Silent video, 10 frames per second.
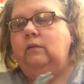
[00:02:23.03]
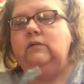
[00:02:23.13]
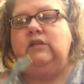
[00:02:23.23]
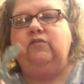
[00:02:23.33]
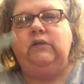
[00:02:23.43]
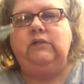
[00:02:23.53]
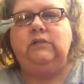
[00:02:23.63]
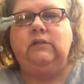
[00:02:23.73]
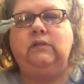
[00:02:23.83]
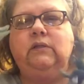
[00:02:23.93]

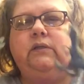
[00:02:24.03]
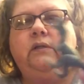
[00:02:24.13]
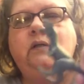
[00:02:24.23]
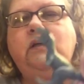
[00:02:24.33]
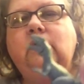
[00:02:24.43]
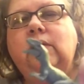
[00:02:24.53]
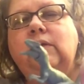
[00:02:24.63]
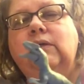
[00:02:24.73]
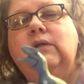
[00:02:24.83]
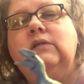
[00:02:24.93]
Different,
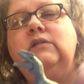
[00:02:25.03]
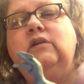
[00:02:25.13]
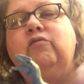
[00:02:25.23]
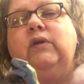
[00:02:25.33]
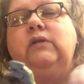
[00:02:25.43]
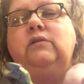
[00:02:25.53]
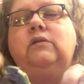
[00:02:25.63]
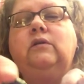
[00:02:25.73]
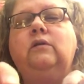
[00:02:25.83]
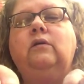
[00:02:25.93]
different,
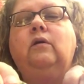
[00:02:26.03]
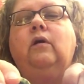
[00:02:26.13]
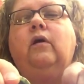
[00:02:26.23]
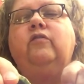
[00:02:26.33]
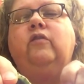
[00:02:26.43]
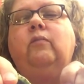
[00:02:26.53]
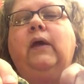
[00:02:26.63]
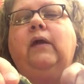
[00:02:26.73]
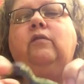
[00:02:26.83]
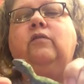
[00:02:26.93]
also
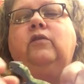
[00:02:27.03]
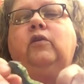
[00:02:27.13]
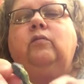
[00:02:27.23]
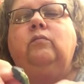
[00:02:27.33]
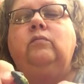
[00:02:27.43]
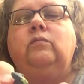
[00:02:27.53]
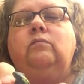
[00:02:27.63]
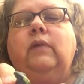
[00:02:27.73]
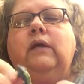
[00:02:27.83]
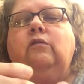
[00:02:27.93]
mouth, no,
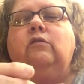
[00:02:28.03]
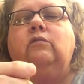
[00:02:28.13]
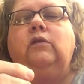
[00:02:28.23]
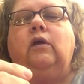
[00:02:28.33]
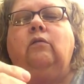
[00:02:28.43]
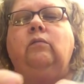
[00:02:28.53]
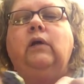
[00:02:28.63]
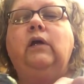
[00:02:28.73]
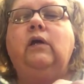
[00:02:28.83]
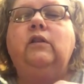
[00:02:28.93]
mouth, no.
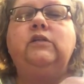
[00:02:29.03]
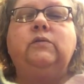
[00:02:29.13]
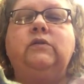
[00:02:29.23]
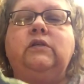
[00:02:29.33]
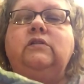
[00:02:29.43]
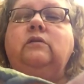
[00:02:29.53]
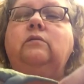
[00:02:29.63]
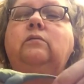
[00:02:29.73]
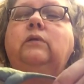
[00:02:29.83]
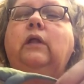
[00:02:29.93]
This one doesn't,
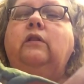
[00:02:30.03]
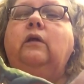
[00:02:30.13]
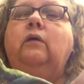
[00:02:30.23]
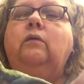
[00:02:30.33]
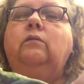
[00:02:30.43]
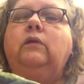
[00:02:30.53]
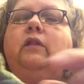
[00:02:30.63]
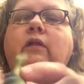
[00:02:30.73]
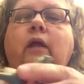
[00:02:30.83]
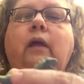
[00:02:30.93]
nothing.
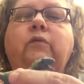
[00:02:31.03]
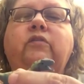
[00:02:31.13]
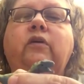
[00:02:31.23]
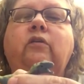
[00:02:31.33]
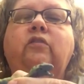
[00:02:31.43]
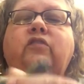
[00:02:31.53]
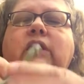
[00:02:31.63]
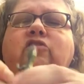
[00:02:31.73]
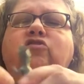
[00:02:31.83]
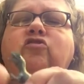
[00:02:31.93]
Nothing happens here. It looks like
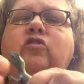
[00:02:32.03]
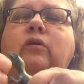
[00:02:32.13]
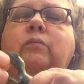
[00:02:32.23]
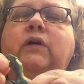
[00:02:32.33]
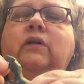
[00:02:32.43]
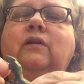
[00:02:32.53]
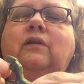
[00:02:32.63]
it should, but